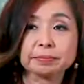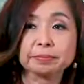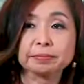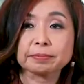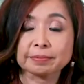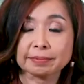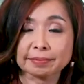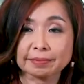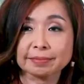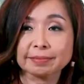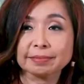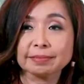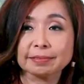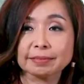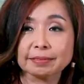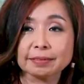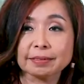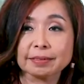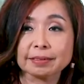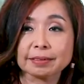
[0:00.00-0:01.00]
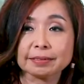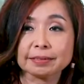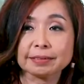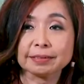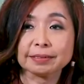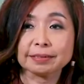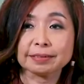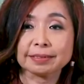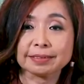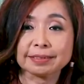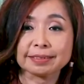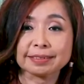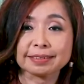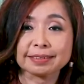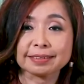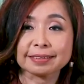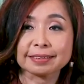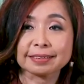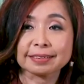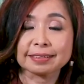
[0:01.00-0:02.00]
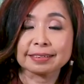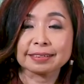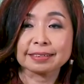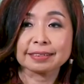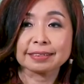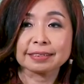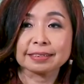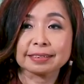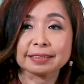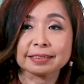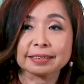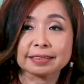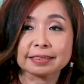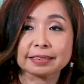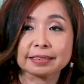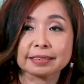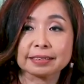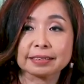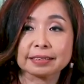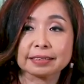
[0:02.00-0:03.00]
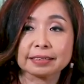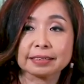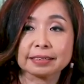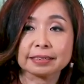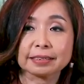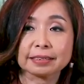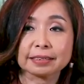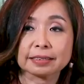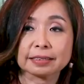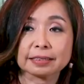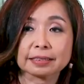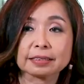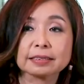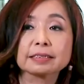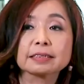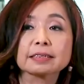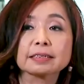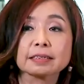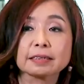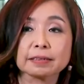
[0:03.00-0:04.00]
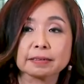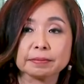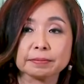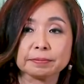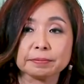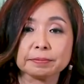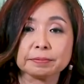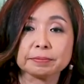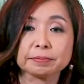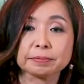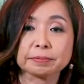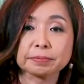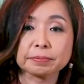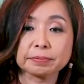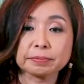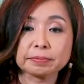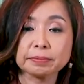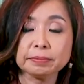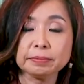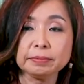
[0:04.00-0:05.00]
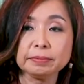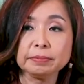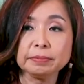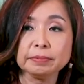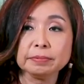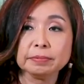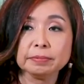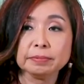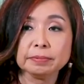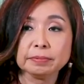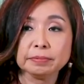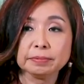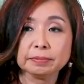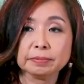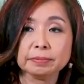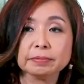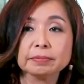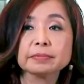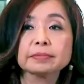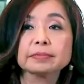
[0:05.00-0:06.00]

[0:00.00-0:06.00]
The person shown says nothing.